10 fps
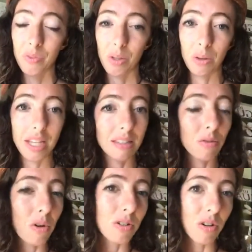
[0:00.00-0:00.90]
So these,
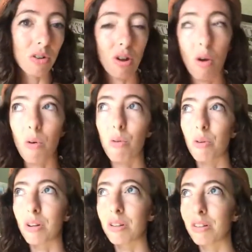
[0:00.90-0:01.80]
of course, are
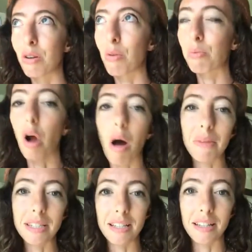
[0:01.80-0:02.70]
no
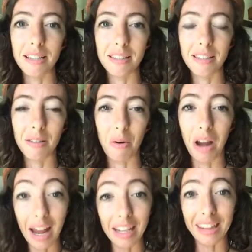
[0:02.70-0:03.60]
promises or
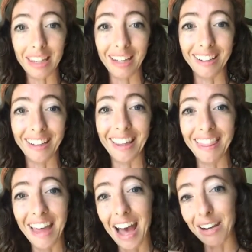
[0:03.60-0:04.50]
anything in
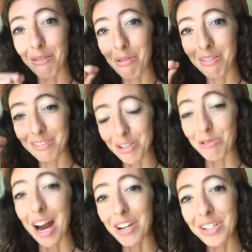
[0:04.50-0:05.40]
that
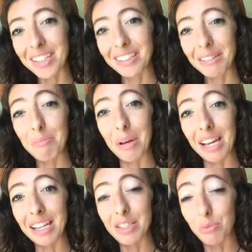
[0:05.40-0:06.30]
direction,
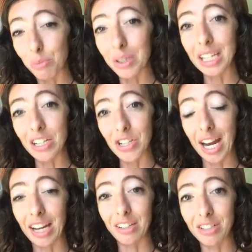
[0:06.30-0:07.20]
but it's really
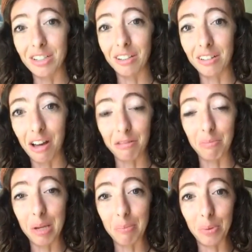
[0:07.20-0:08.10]
changed a lot of
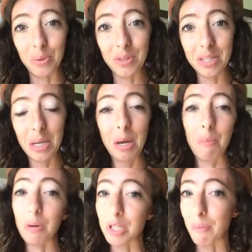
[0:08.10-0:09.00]
people's
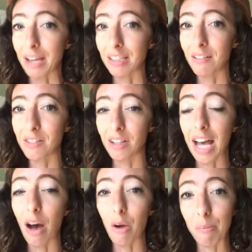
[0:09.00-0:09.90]
perspectives on
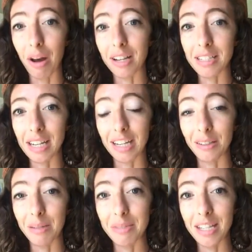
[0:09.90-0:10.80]
how our bodies can heal
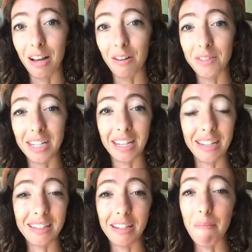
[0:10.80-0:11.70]
themselves, and it
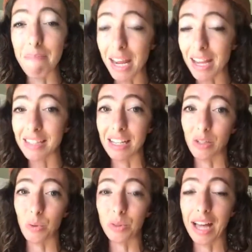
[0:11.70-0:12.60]
is an amazing
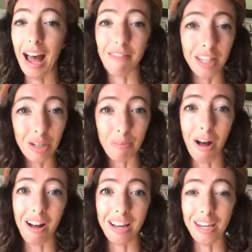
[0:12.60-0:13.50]
tool to have in your
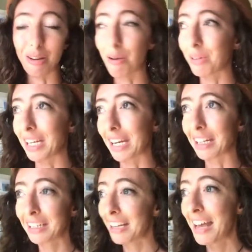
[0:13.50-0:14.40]
pocket. You don't
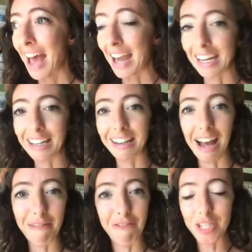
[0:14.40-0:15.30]
need any
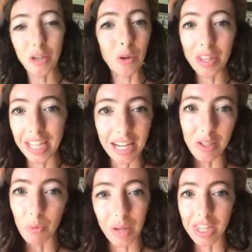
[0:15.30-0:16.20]
physical
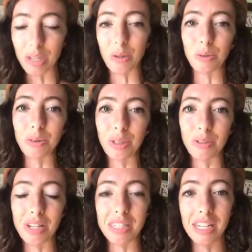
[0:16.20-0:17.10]
things with you, you
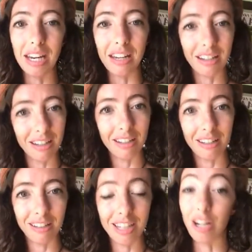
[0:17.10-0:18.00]
just need
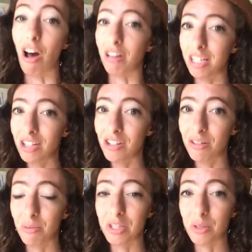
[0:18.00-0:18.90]
the
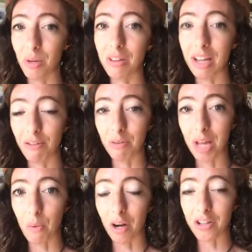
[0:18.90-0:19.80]
knowledge, which is what you get from
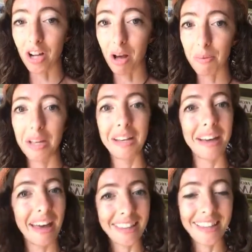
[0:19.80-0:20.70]
that workshop,
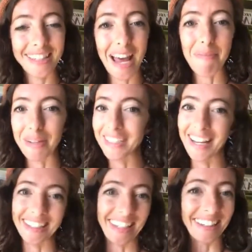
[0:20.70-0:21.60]
and then the tapping
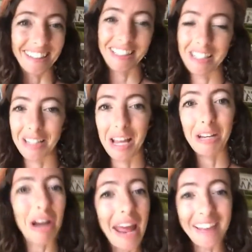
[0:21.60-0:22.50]
technique and
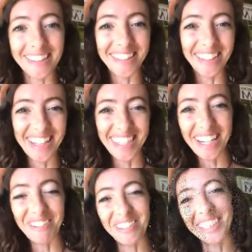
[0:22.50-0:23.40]
your hands. So that's
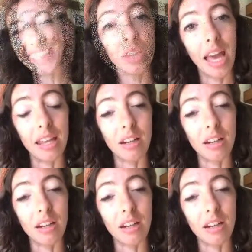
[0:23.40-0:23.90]
it, really.